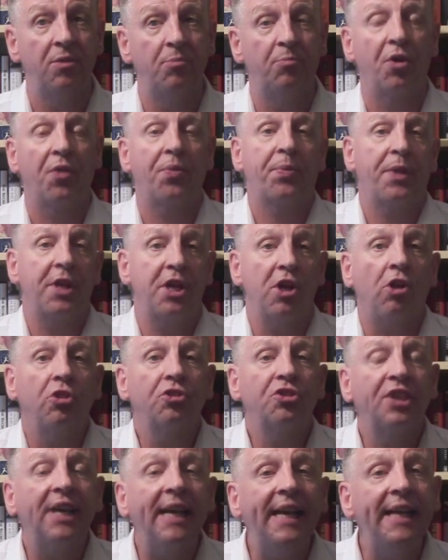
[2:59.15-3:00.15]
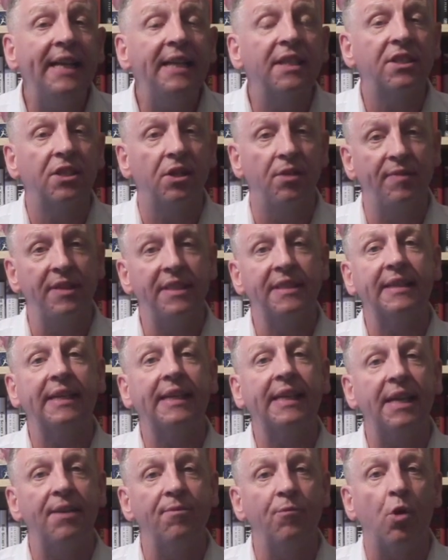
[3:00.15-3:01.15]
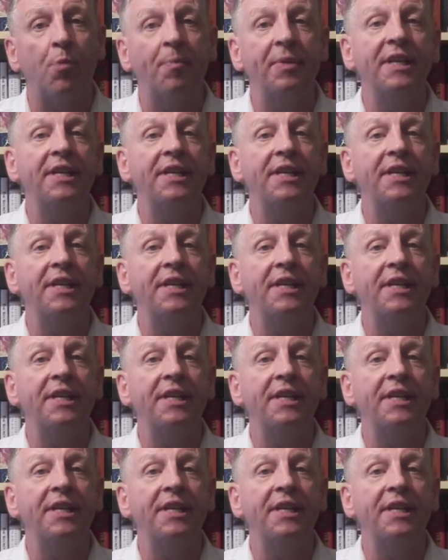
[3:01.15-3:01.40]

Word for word: But the alternative is to give up